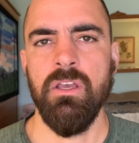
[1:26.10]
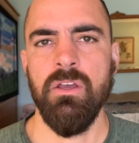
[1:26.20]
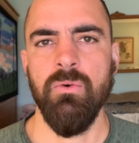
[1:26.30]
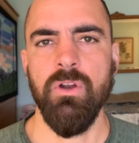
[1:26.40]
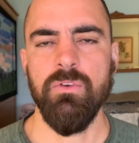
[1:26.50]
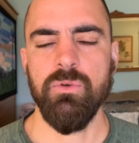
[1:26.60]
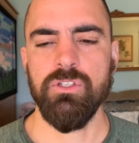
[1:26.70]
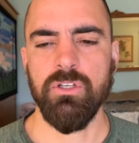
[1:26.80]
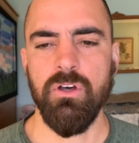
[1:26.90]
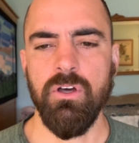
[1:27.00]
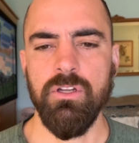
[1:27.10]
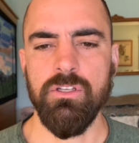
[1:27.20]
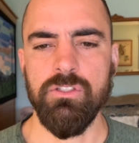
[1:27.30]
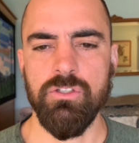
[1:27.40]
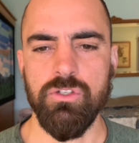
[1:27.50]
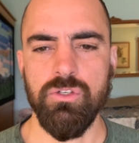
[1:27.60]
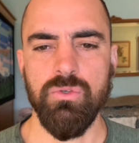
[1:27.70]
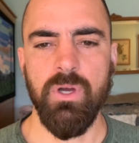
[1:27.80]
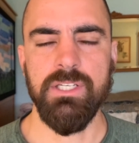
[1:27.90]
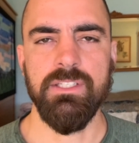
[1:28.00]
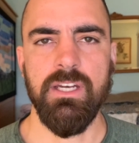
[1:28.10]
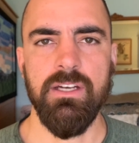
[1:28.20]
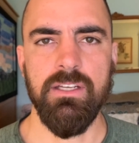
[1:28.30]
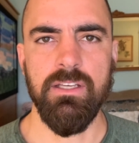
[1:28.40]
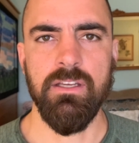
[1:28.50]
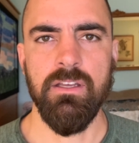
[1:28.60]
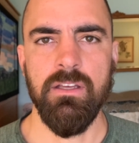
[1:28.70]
whatever you wish to call it, it is the true identity